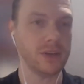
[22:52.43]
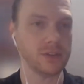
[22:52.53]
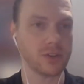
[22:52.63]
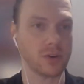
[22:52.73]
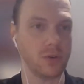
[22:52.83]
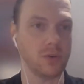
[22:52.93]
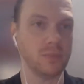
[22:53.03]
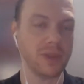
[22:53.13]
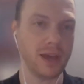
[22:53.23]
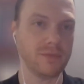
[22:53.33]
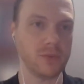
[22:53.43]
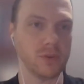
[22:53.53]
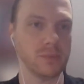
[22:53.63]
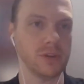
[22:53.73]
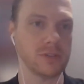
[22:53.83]
Here's our whole
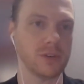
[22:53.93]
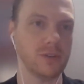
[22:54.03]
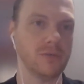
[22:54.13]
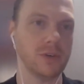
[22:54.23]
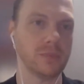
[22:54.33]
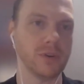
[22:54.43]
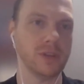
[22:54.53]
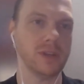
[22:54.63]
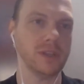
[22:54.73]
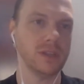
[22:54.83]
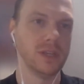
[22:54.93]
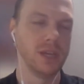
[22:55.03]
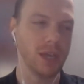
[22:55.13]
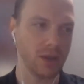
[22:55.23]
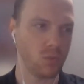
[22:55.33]
platform, here's our whole footprint,
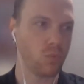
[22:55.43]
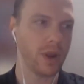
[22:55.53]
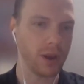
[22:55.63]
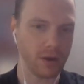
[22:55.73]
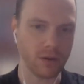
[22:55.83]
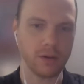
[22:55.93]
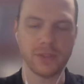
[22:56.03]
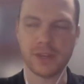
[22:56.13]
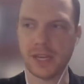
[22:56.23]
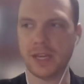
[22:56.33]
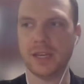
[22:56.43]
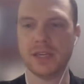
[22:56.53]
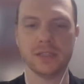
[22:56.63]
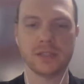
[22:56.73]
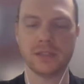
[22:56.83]
and where all the data
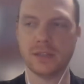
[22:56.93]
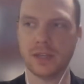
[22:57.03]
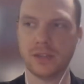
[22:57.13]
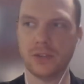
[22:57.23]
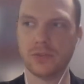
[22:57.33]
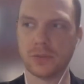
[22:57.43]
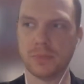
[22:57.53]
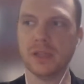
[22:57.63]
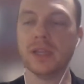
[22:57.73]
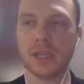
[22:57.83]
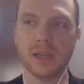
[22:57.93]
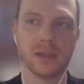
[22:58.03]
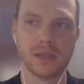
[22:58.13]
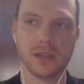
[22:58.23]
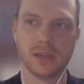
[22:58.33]
is and
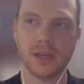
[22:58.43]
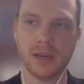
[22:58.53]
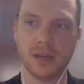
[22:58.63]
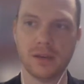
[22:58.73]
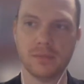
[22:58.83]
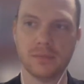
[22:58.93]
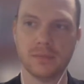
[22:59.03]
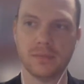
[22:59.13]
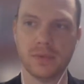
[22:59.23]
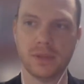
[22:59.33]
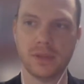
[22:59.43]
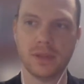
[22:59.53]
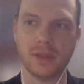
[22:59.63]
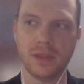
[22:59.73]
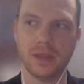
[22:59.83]
usability, and
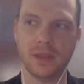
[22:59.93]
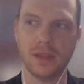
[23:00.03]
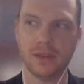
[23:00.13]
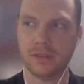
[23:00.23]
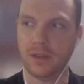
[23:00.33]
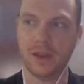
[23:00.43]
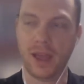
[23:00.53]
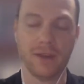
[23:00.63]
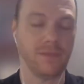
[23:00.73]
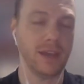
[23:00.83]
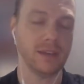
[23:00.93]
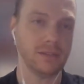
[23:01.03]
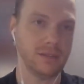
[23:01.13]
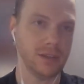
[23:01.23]
have that